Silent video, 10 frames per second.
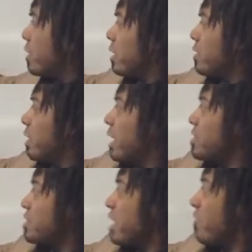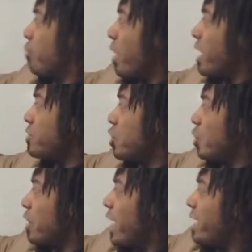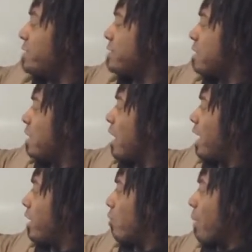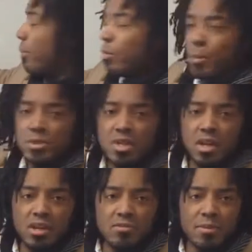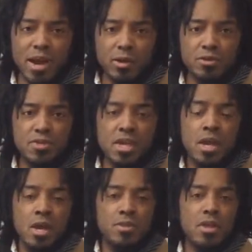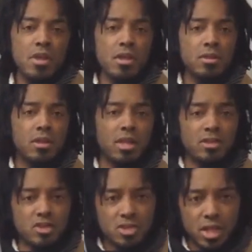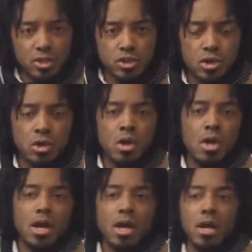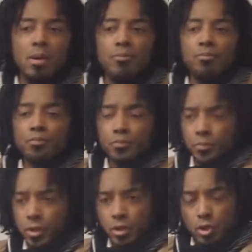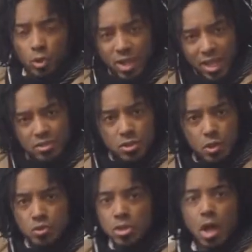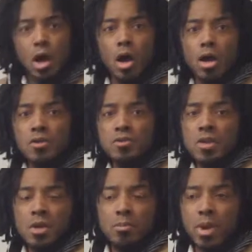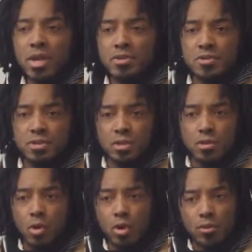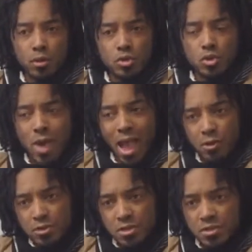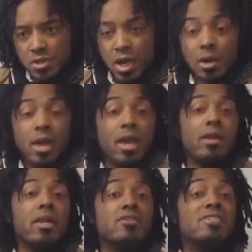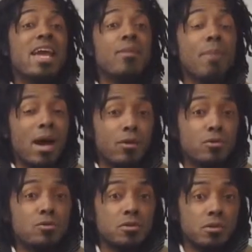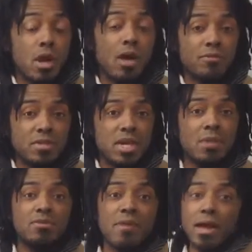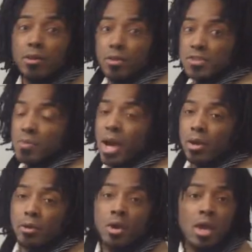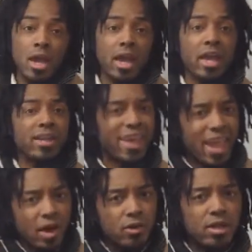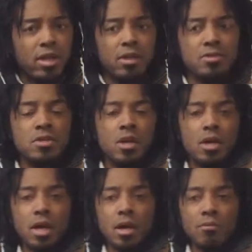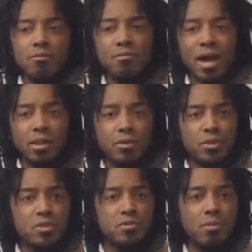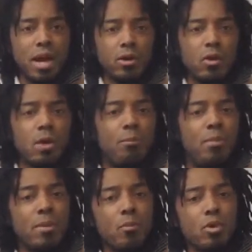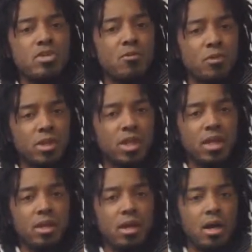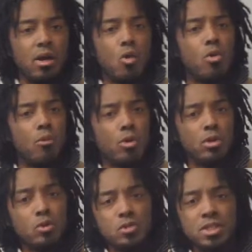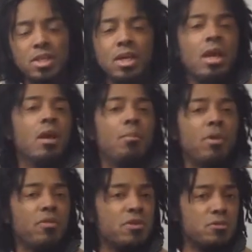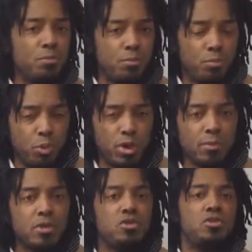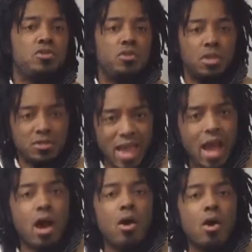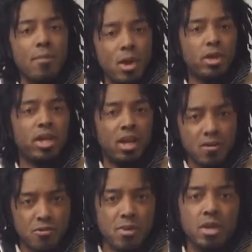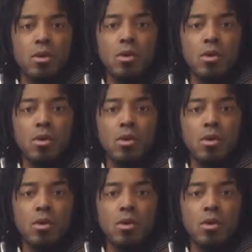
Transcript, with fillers: the, the legislative branch creates, uh, in a rep representative democracy, the, the legislature um, creates those laws based on those two houses. Uh, and, and, state models oftentimes follow this model, and counties uh, follow this model a bit more differently uh, or more loosely, but this pretty much is how American government